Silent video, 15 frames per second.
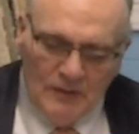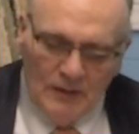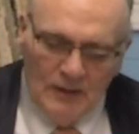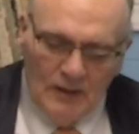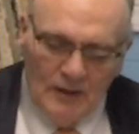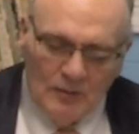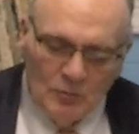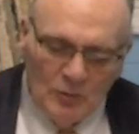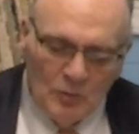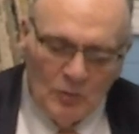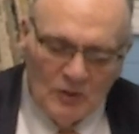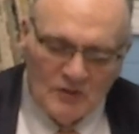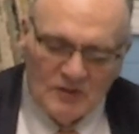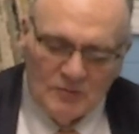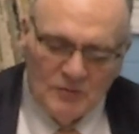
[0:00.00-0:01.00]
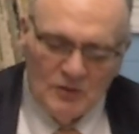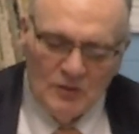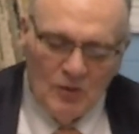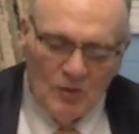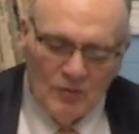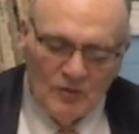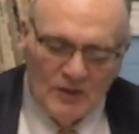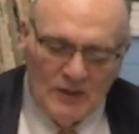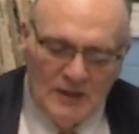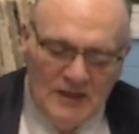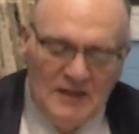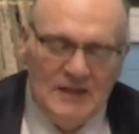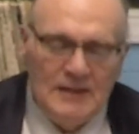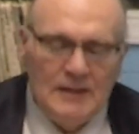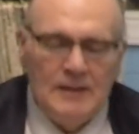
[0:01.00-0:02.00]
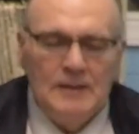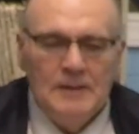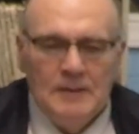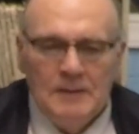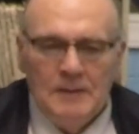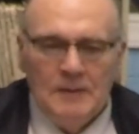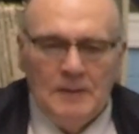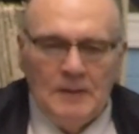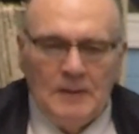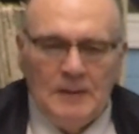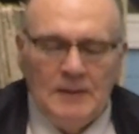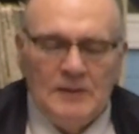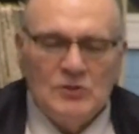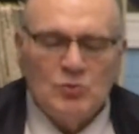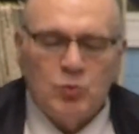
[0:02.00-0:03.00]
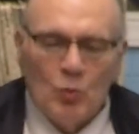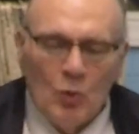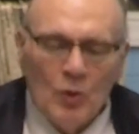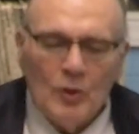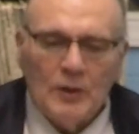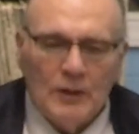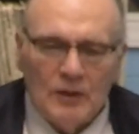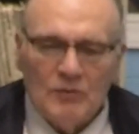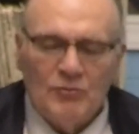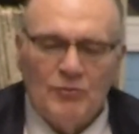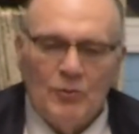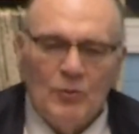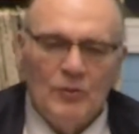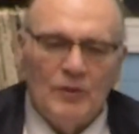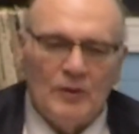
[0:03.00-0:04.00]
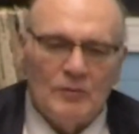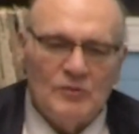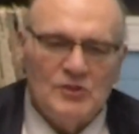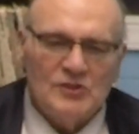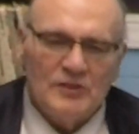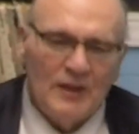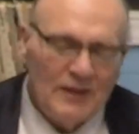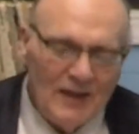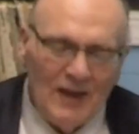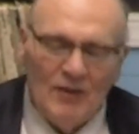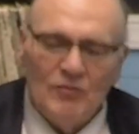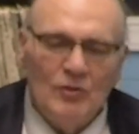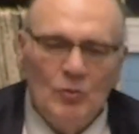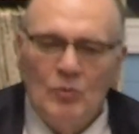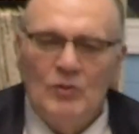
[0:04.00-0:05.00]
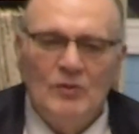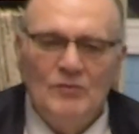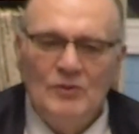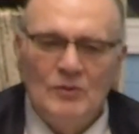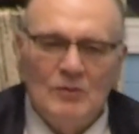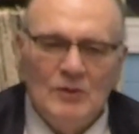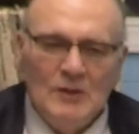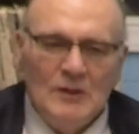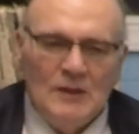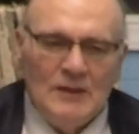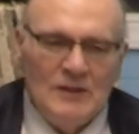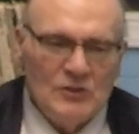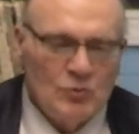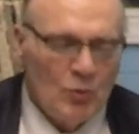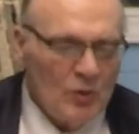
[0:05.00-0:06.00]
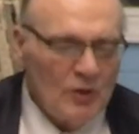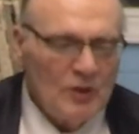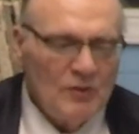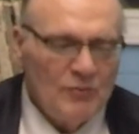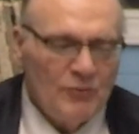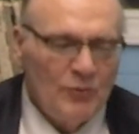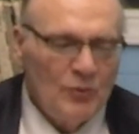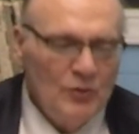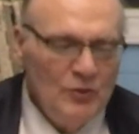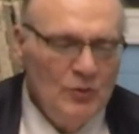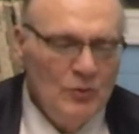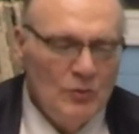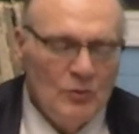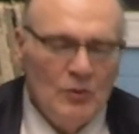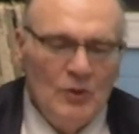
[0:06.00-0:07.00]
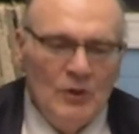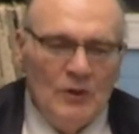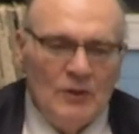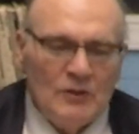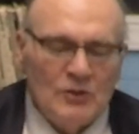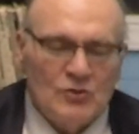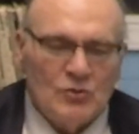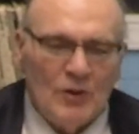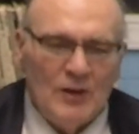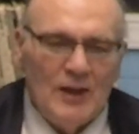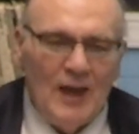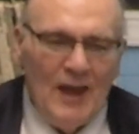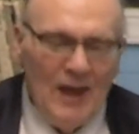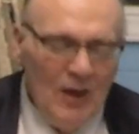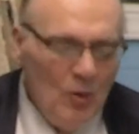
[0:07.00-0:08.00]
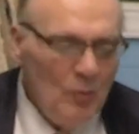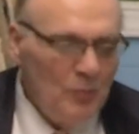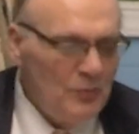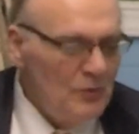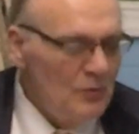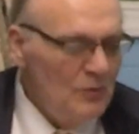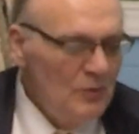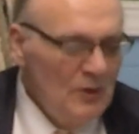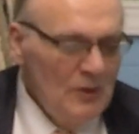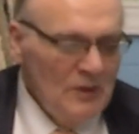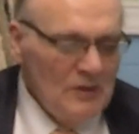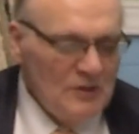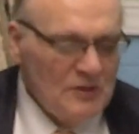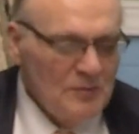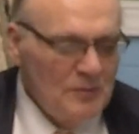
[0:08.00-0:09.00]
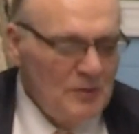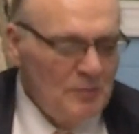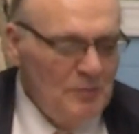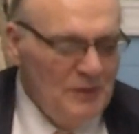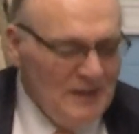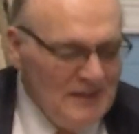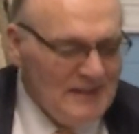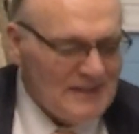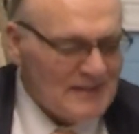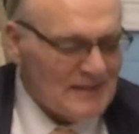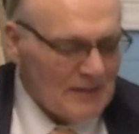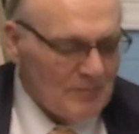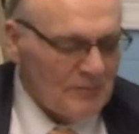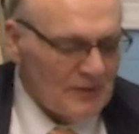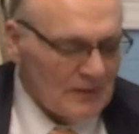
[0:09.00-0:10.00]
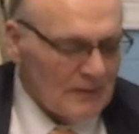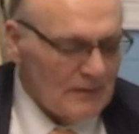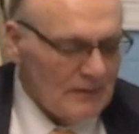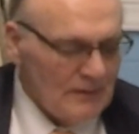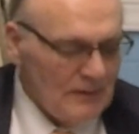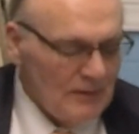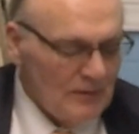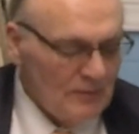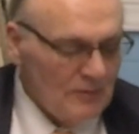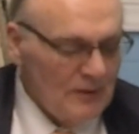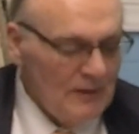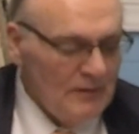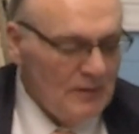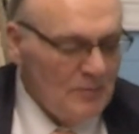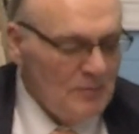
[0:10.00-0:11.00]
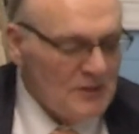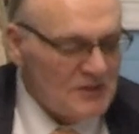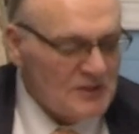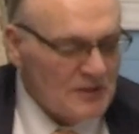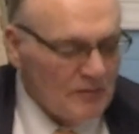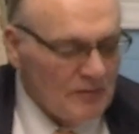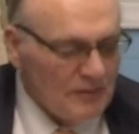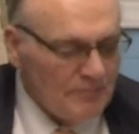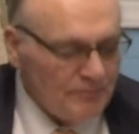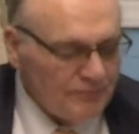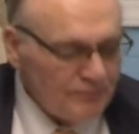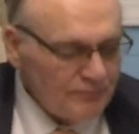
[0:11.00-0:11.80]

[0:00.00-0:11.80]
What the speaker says: And we want them to know that he's working for them, just like every one of you. He's working for you to try to help you to be something, in the midst of it.